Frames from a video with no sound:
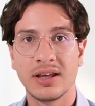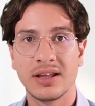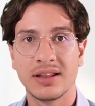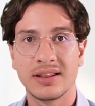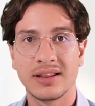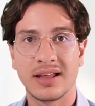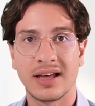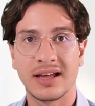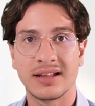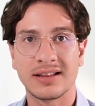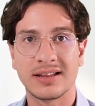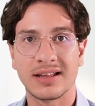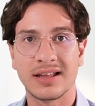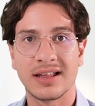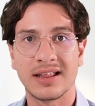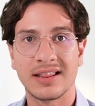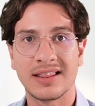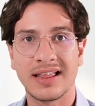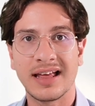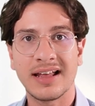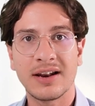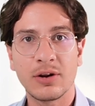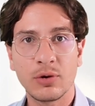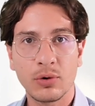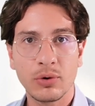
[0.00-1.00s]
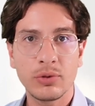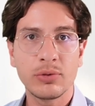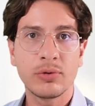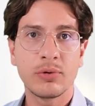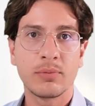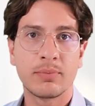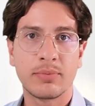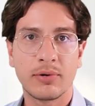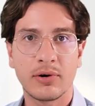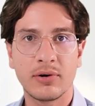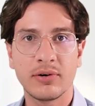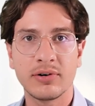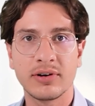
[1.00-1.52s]
that that other
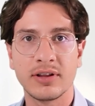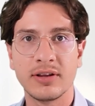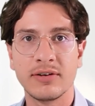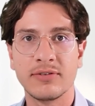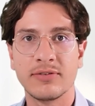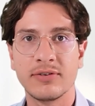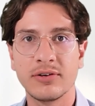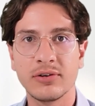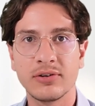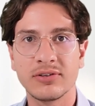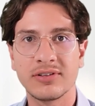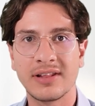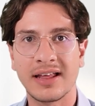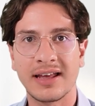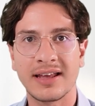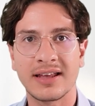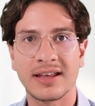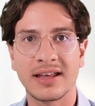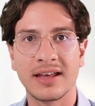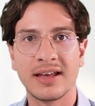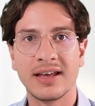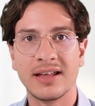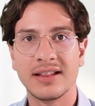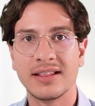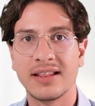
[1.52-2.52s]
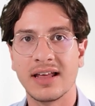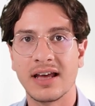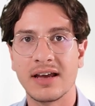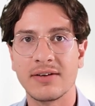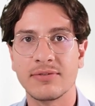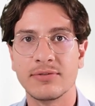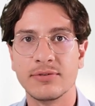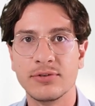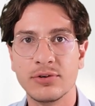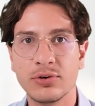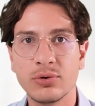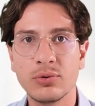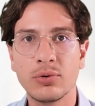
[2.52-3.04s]
party feels like they
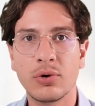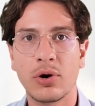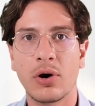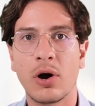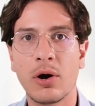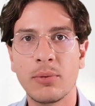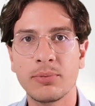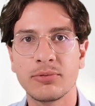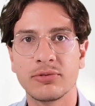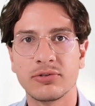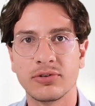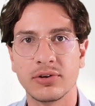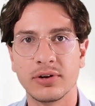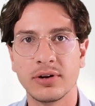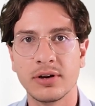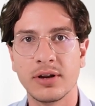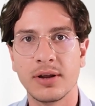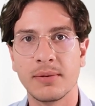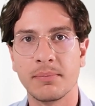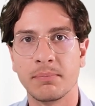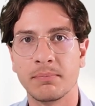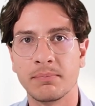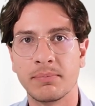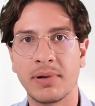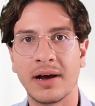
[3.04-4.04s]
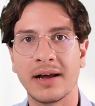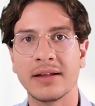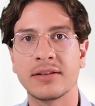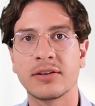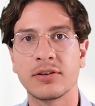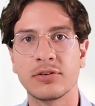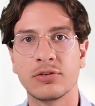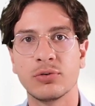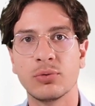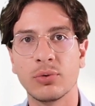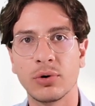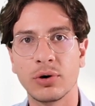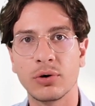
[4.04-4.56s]
have no option but
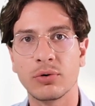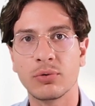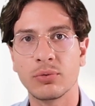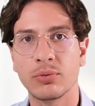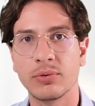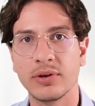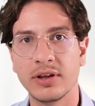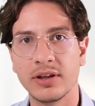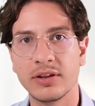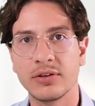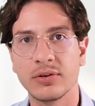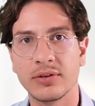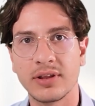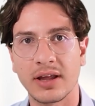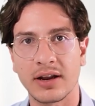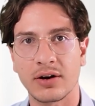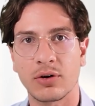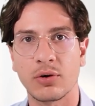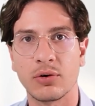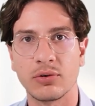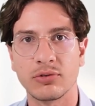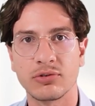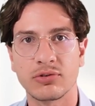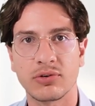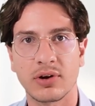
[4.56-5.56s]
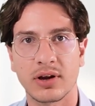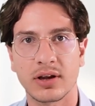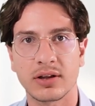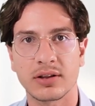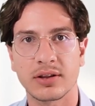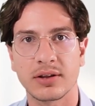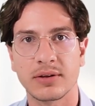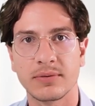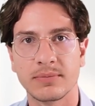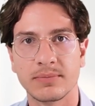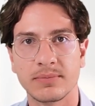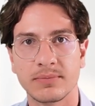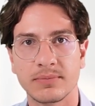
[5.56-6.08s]
to agree to that contract.
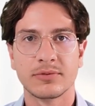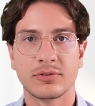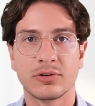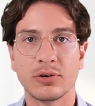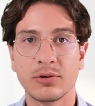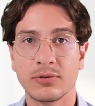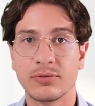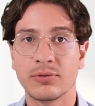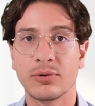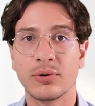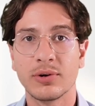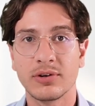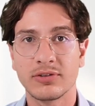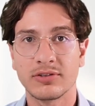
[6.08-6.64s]
So for